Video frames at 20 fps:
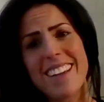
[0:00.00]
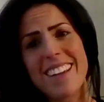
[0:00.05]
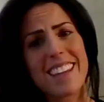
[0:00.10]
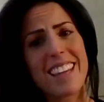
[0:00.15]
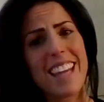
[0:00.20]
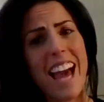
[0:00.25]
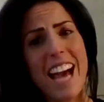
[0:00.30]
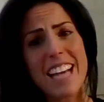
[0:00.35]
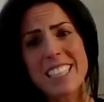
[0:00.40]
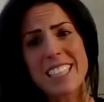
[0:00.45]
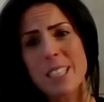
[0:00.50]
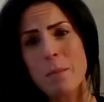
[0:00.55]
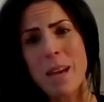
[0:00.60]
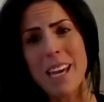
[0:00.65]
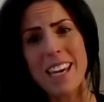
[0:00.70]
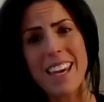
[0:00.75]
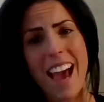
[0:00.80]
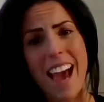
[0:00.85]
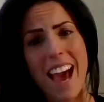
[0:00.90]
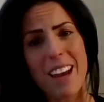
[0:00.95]
last in
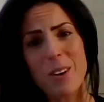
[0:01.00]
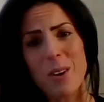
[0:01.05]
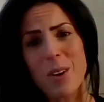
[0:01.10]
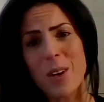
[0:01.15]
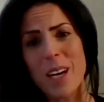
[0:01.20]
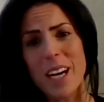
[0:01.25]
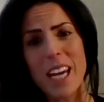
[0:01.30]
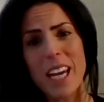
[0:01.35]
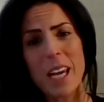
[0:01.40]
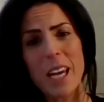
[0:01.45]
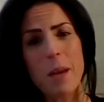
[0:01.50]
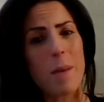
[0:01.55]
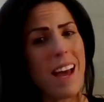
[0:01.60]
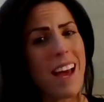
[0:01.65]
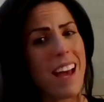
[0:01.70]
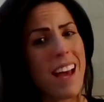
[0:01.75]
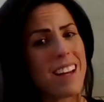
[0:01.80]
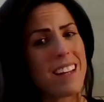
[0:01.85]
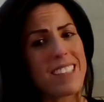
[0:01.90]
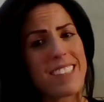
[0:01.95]
my category,
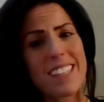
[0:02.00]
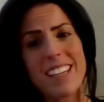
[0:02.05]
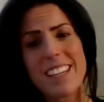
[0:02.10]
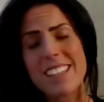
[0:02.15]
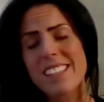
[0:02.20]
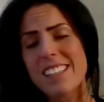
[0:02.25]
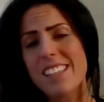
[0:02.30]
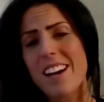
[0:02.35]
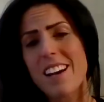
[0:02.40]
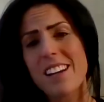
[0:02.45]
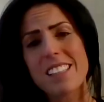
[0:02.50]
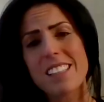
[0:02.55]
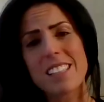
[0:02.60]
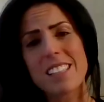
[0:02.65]
but Asea saw